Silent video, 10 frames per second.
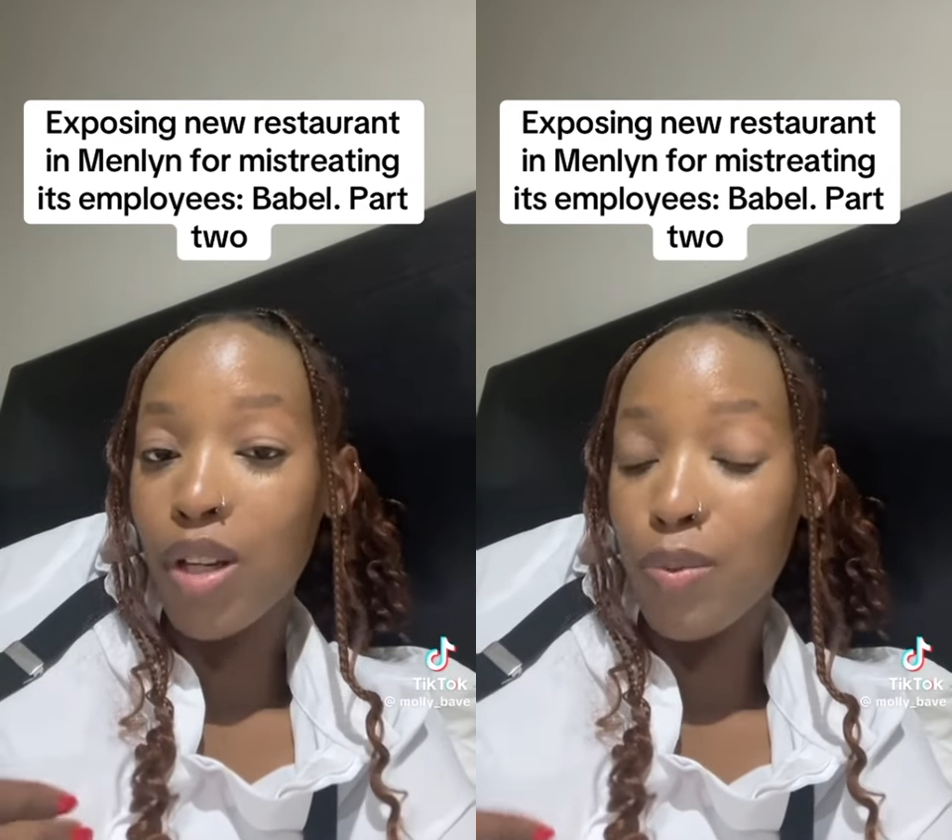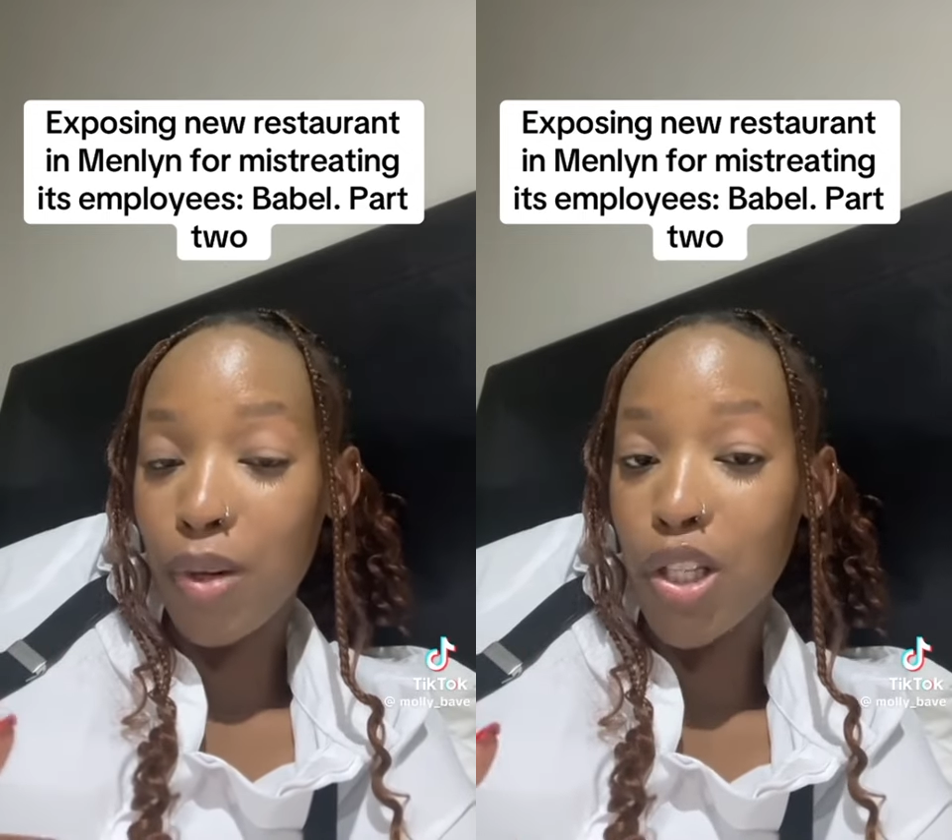
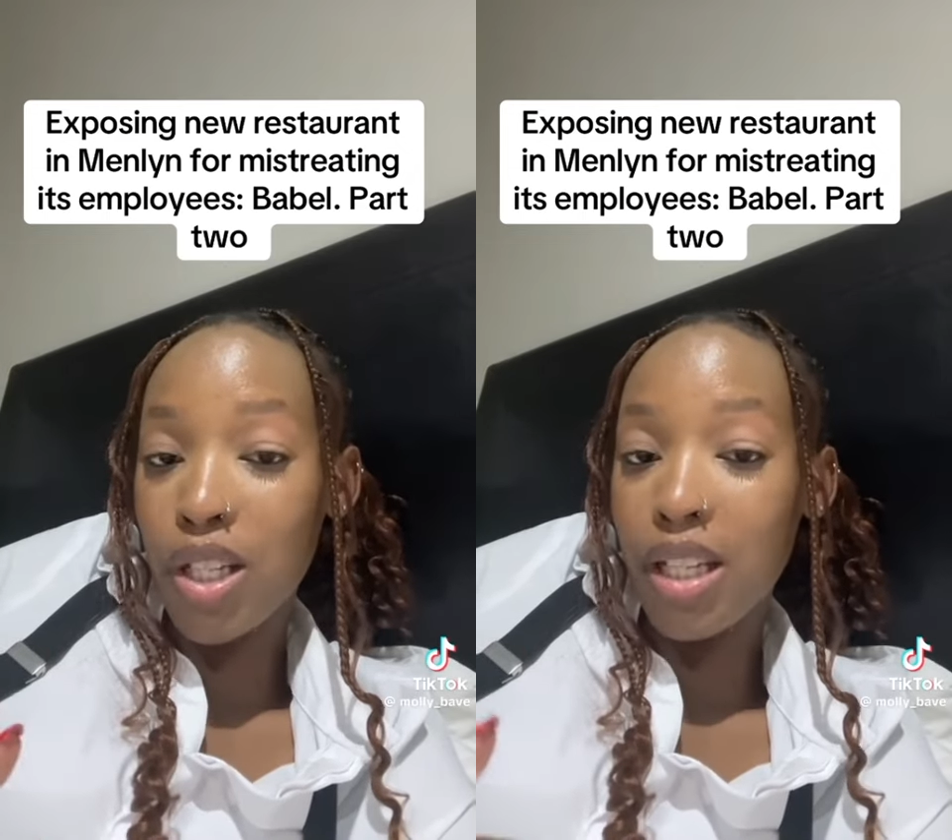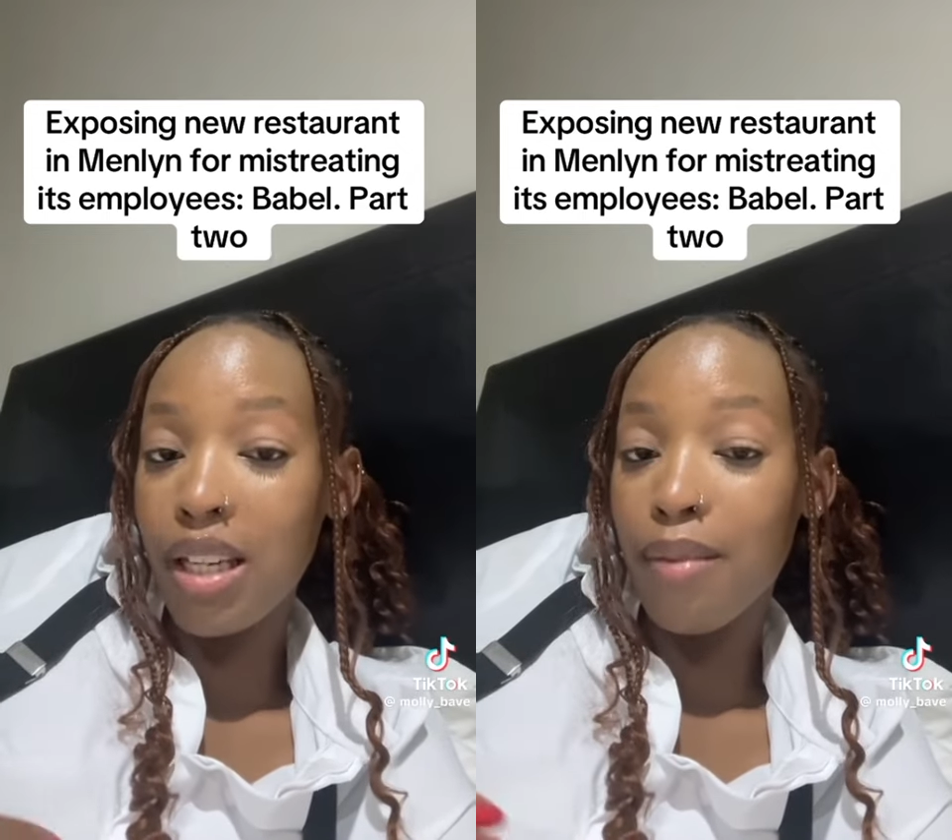
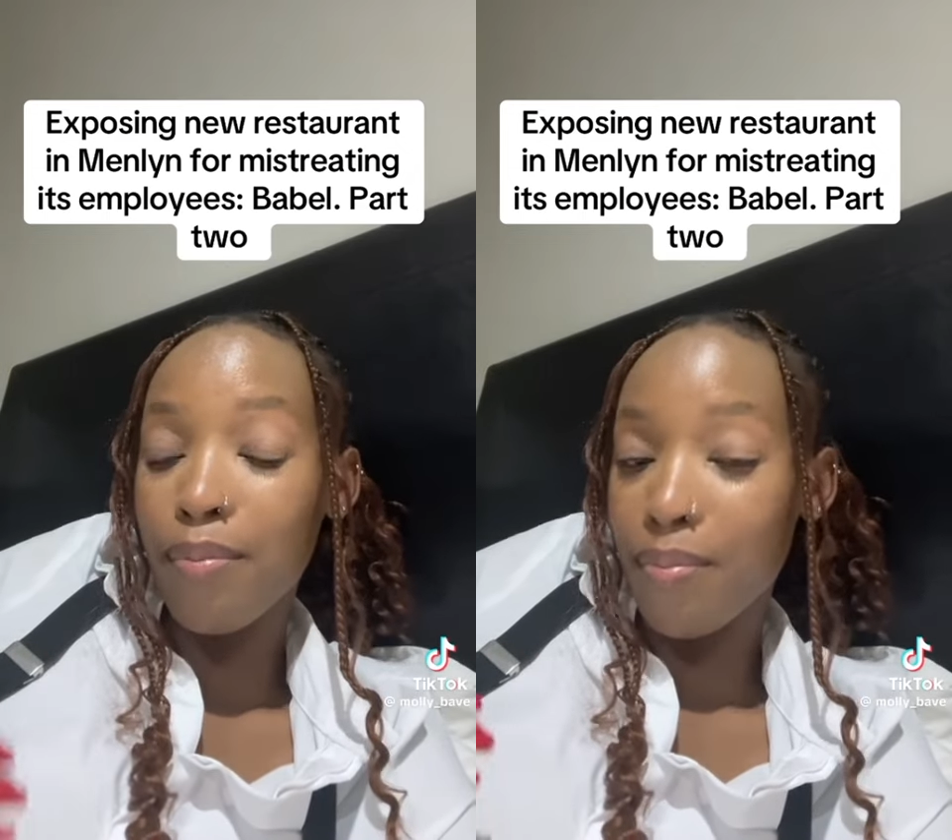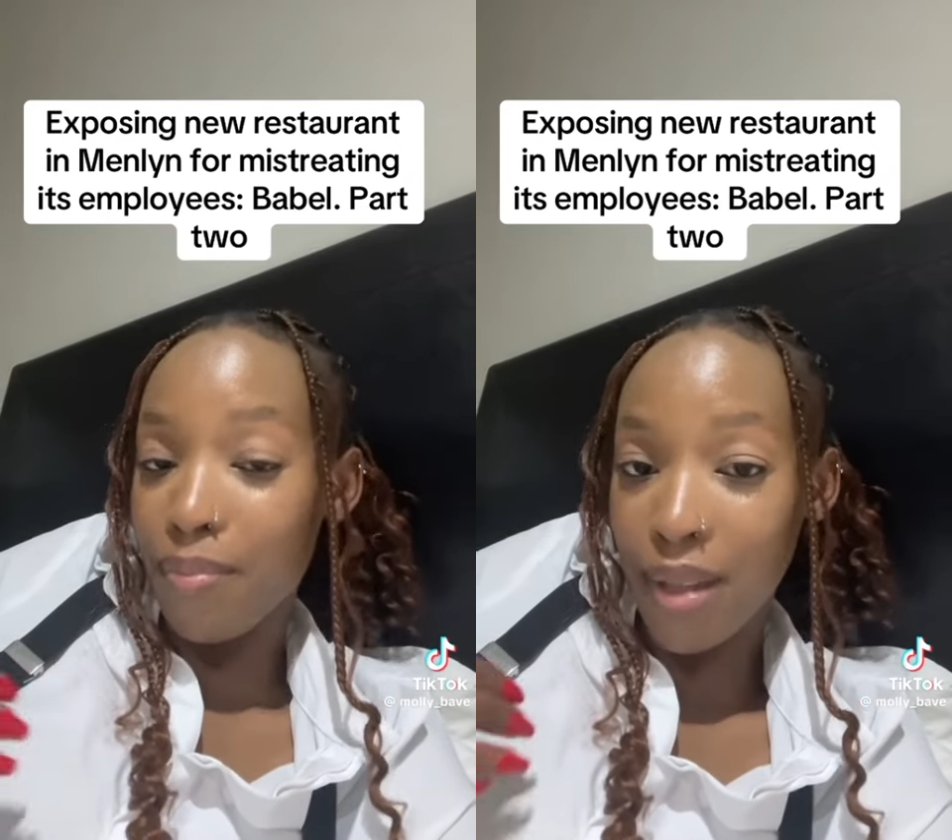especially
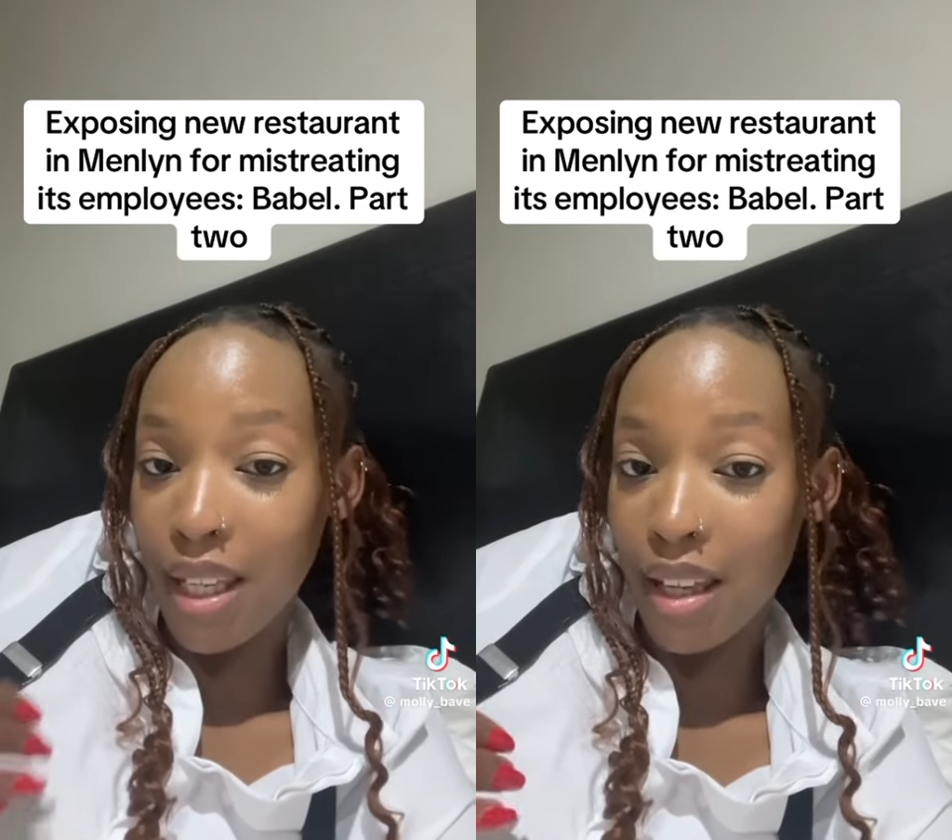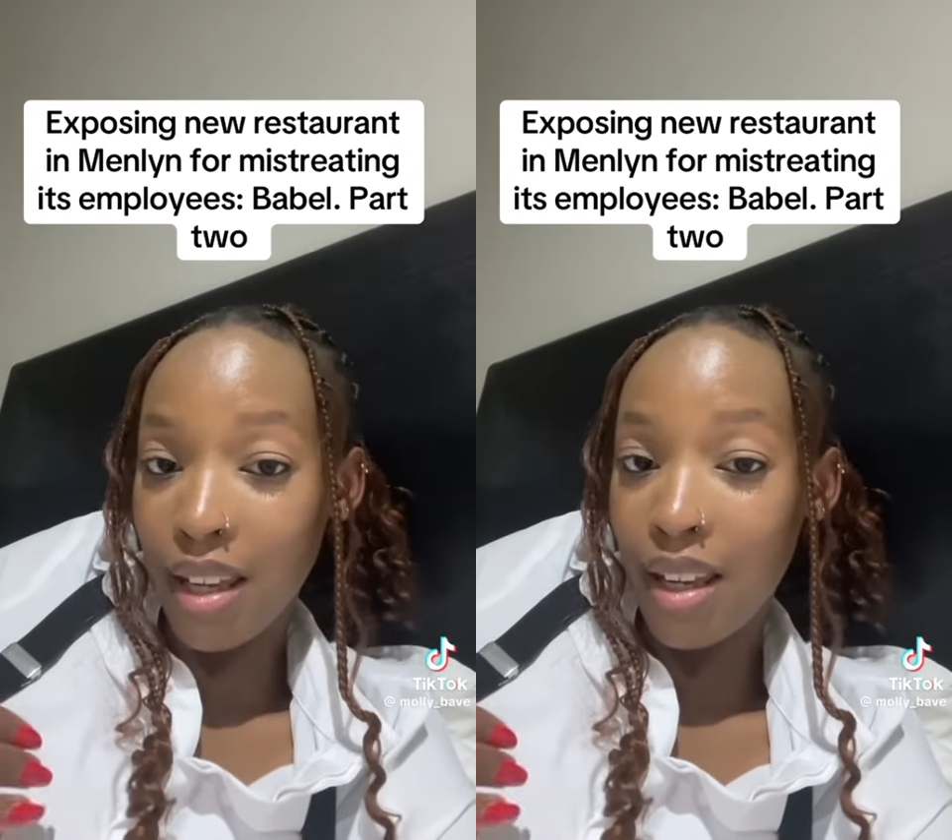
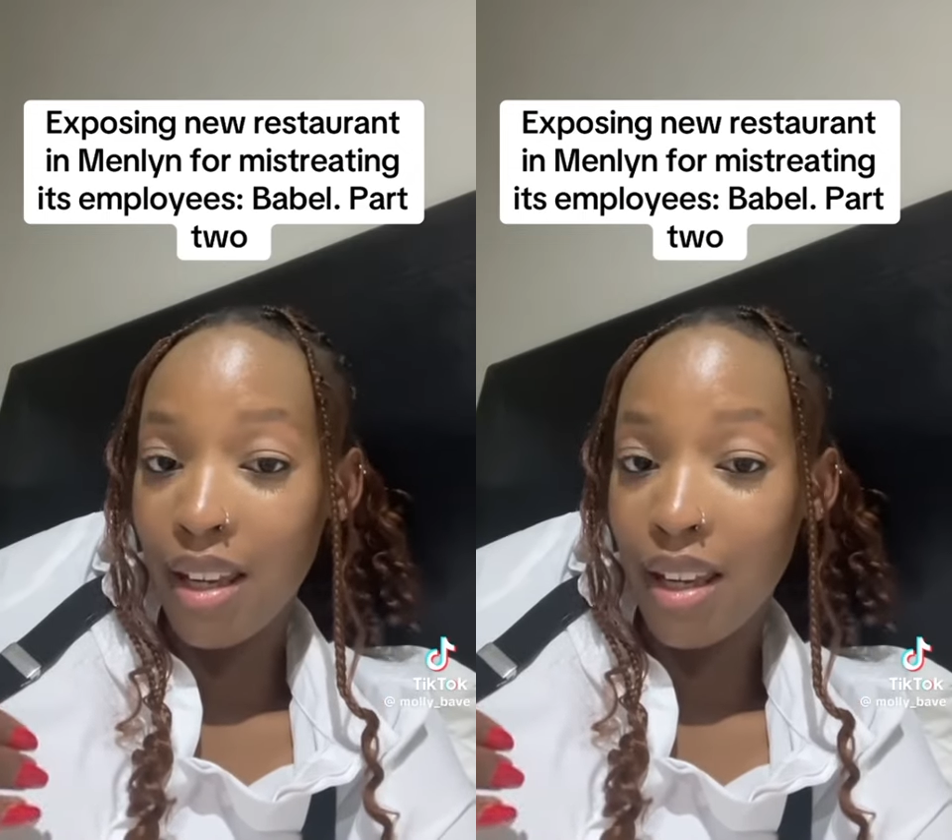me.